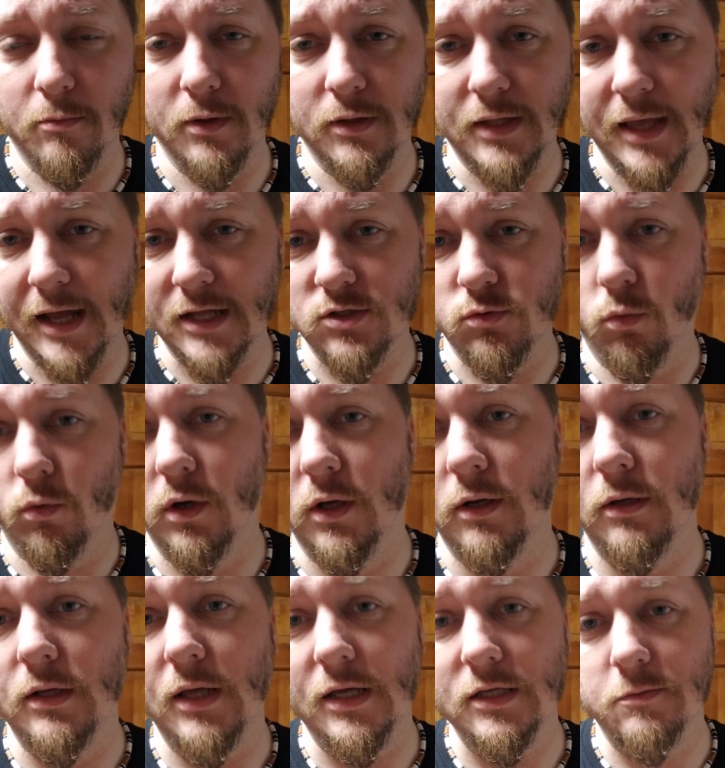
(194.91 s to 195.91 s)
but that's
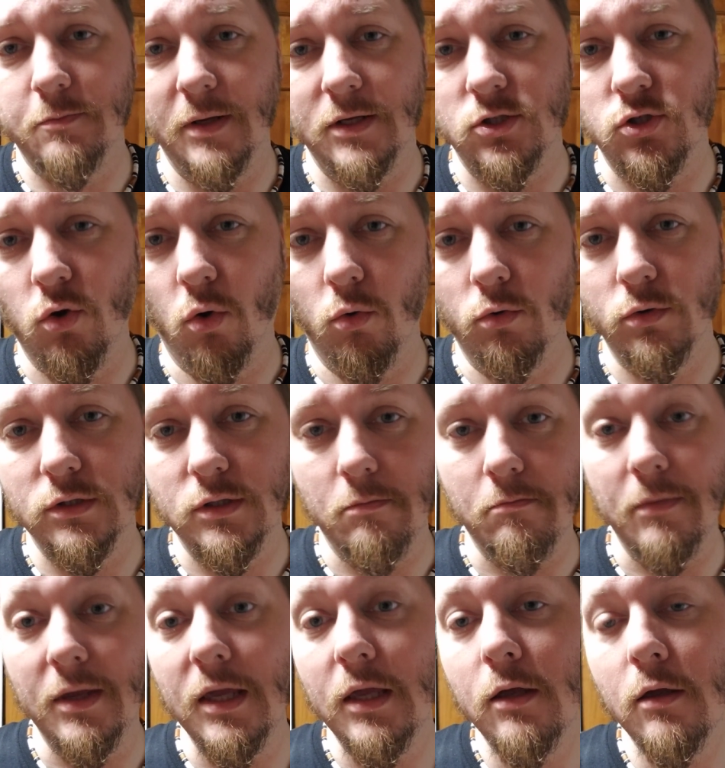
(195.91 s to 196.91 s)
what has been told to
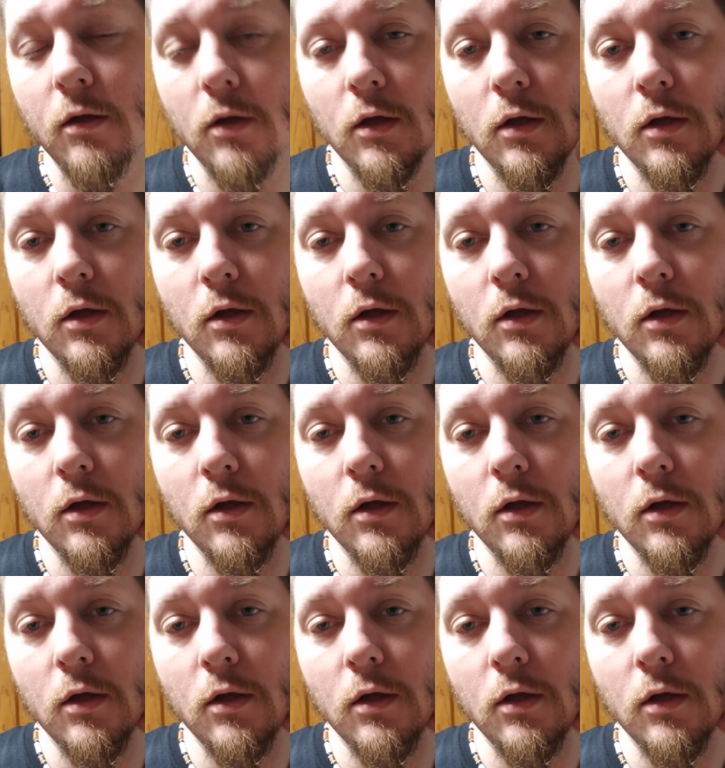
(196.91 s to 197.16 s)
me,